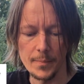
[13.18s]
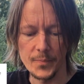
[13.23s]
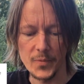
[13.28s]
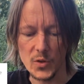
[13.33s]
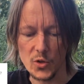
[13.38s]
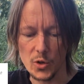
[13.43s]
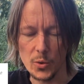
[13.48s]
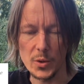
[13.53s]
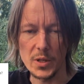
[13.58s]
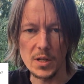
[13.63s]

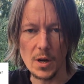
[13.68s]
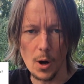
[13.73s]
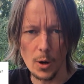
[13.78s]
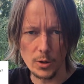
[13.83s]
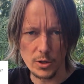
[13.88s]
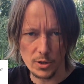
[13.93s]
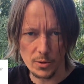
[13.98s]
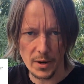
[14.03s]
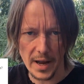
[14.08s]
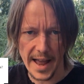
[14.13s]
So he
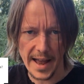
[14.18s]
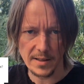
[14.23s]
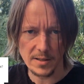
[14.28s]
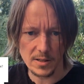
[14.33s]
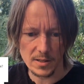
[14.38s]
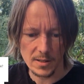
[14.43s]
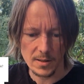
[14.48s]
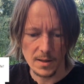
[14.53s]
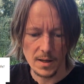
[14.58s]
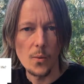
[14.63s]
also
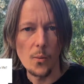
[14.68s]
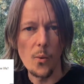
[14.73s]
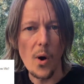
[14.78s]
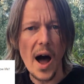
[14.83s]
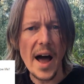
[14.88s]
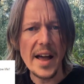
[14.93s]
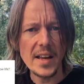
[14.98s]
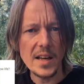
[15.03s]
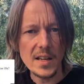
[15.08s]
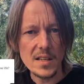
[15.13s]
asked,
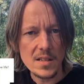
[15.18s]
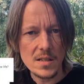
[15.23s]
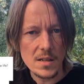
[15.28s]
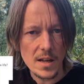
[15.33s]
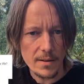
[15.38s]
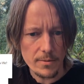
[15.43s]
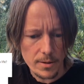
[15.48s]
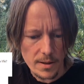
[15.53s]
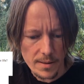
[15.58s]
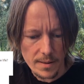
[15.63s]
why isn't
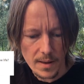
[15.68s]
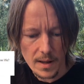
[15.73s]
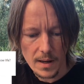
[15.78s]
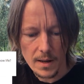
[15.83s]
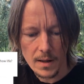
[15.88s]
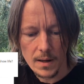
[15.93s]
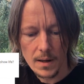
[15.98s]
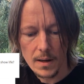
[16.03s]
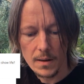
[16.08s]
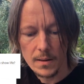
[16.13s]

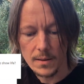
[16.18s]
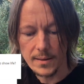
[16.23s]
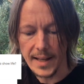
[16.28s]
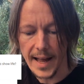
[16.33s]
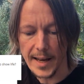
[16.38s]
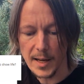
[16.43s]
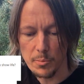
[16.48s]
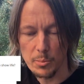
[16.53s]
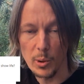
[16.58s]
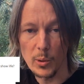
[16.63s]
everything
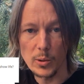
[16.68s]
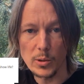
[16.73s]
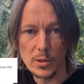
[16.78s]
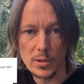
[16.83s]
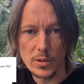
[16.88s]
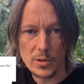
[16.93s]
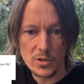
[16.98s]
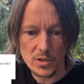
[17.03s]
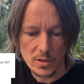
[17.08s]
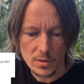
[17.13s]
like
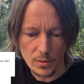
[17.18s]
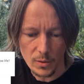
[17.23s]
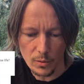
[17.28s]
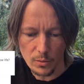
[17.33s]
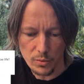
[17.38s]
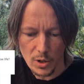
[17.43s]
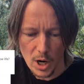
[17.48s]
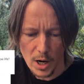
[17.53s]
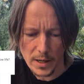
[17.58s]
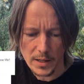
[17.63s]
boulders or
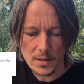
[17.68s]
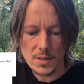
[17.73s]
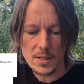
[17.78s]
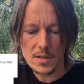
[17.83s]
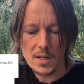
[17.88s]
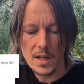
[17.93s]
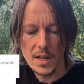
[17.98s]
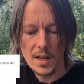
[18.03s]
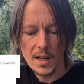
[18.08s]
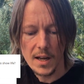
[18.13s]
rocks?
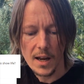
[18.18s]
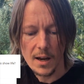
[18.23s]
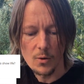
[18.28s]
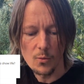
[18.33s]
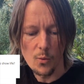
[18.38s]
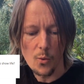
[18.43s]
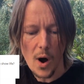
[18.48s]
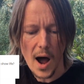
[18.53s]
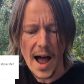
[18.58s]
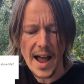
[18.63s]

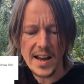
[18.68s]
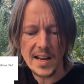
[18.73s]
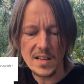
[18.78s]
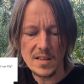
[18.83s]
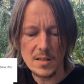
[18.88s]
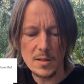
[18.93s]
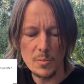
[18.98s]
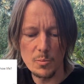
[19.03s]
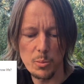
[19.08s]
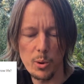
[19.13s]
And why
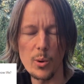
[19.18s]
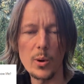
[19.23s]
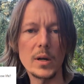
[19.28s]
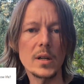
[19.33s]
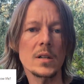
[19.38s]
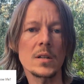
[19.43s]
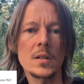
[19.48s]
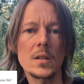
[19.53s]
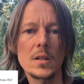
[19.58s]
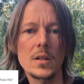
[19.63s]
is it
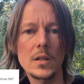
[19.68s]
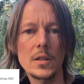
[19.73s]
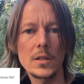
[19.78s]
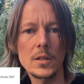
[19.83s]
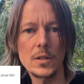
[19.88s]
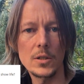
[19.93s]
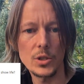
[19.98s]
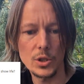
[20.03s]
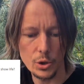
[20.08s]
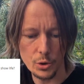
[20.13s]
important
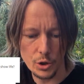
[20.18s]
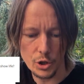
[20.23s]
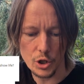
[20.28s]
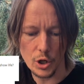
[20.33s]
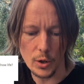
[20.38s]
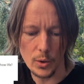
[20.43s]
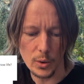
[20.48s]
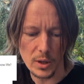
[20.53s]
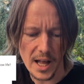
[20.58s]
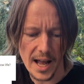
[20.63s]
to
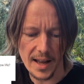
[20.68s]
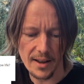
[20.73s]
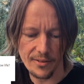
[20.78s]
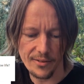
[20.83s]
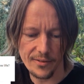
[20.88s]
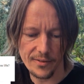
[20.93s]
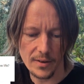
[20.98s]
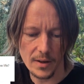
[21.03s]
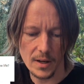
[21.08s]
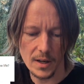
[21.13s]
show
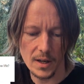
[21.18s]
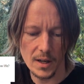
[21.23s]
life?